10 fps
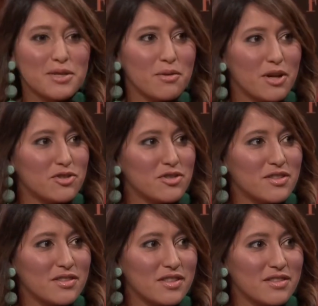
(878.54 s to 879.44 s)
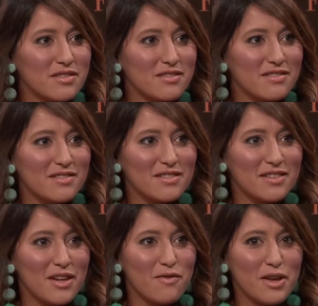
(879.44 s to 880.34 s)
to questions, and
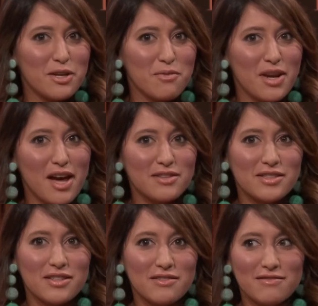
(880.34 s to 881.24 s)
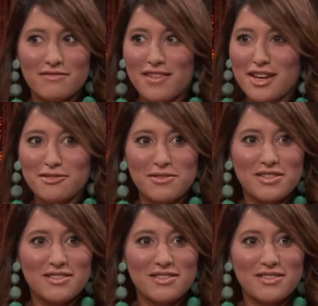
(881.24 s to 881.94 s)
if anyone has one.